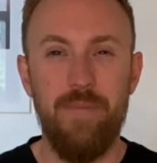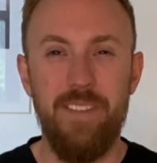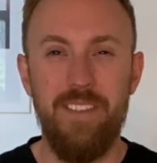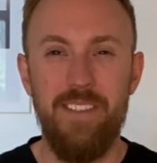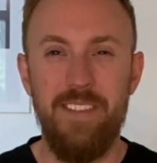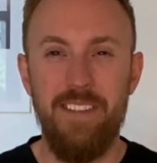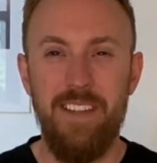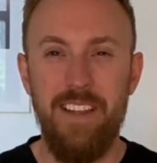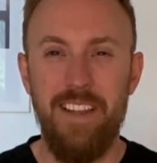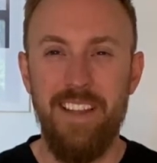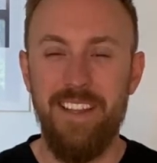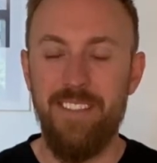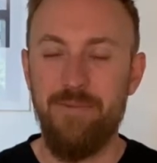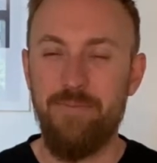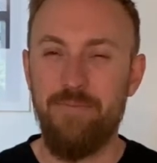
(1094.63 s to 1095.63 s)
Just like that.
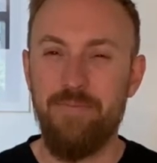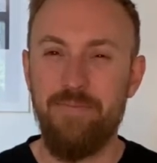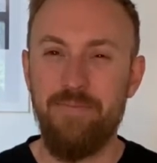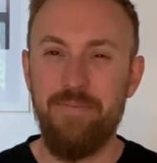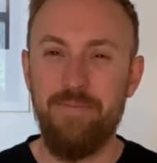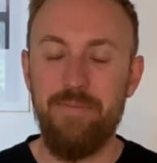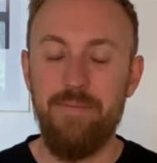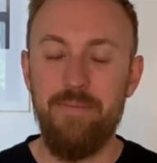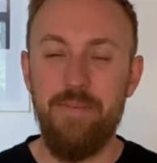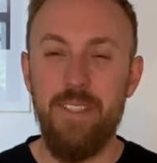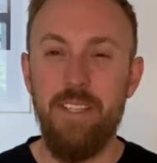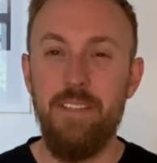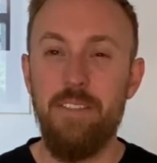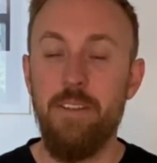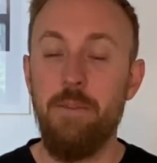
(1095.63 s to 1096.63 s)

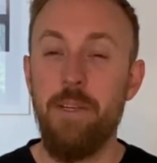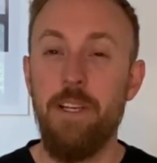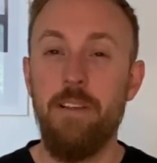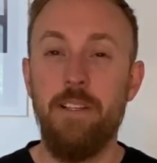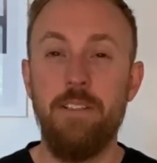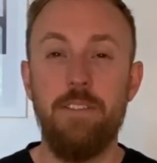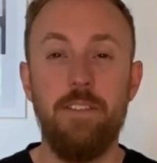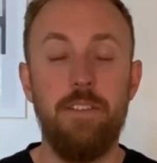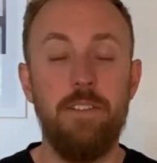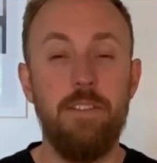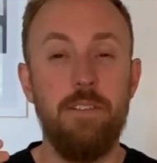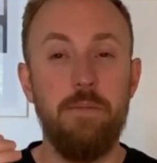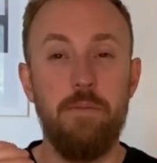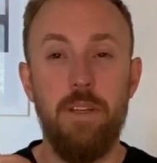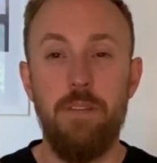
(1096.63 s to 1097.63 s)
So we're going to
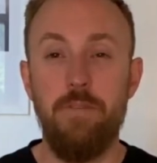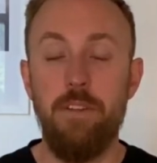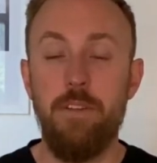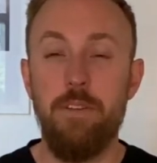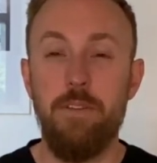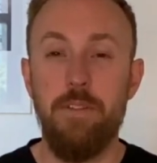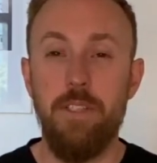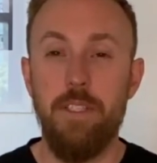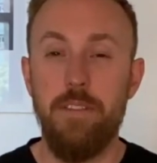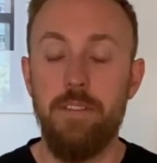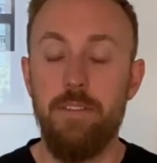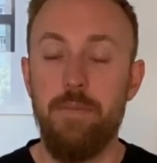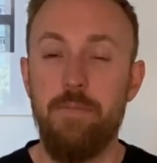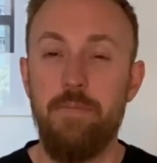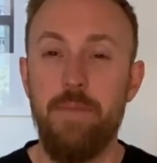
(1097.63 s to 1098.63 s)
do a few of these.
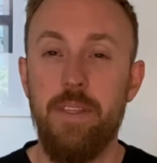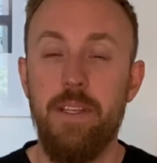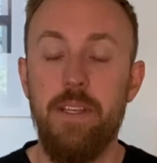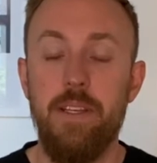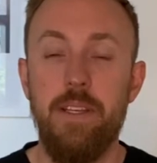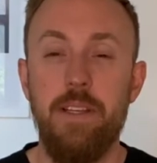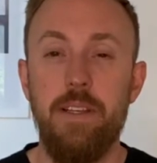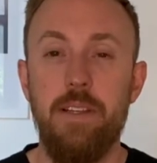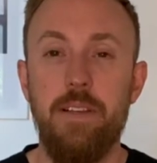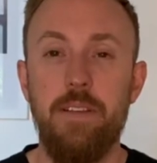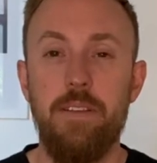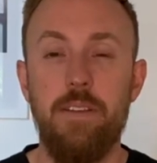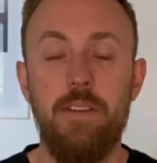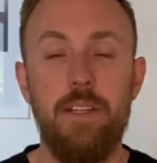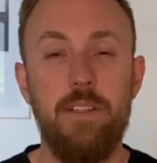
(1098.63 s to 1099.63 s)

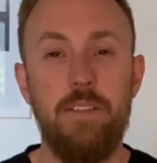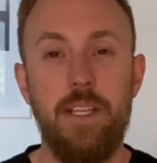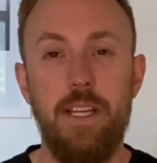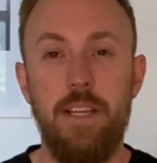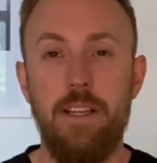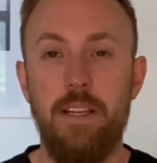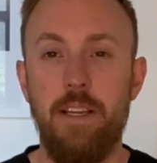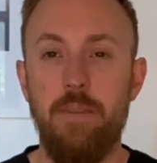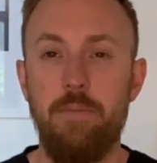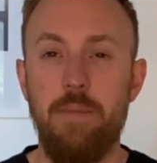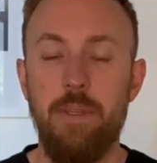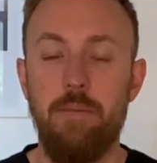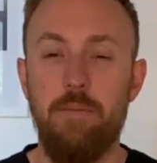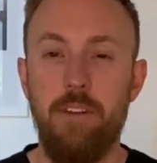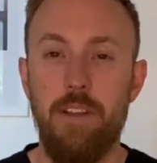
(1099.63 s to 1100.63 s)
So let's take a nice
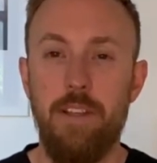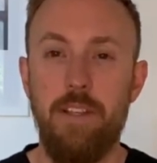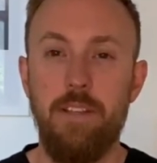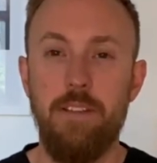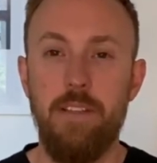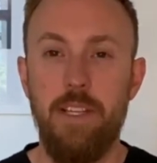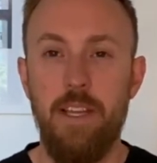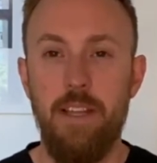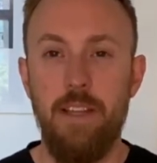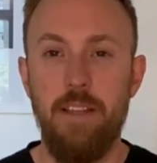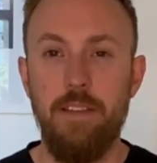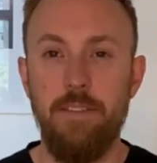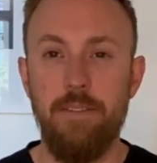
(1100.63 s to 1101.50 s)
big breath in together.